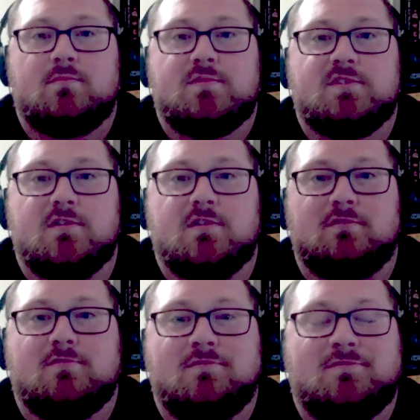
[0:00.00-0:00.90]

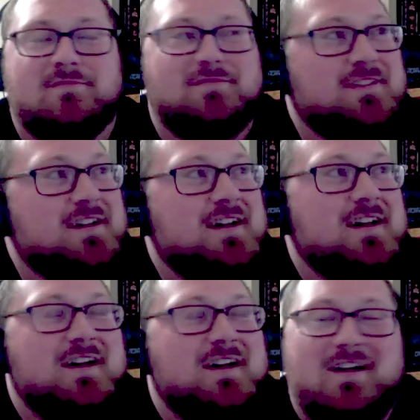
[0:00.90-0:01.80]
So
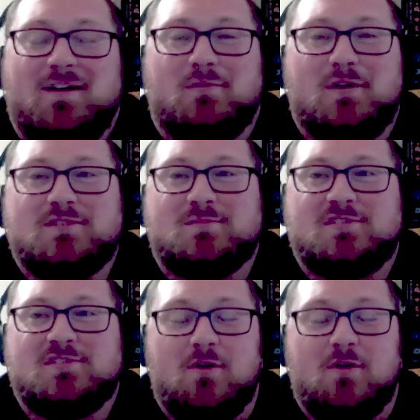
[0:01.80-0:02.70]
Rose and
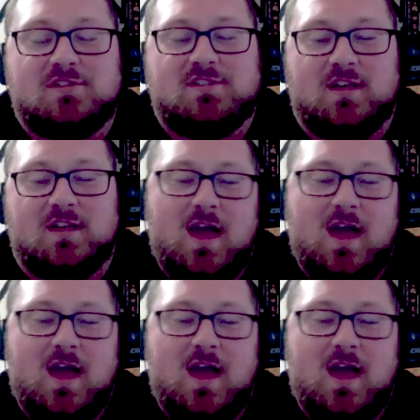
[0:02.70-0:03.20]
Michelle were just like,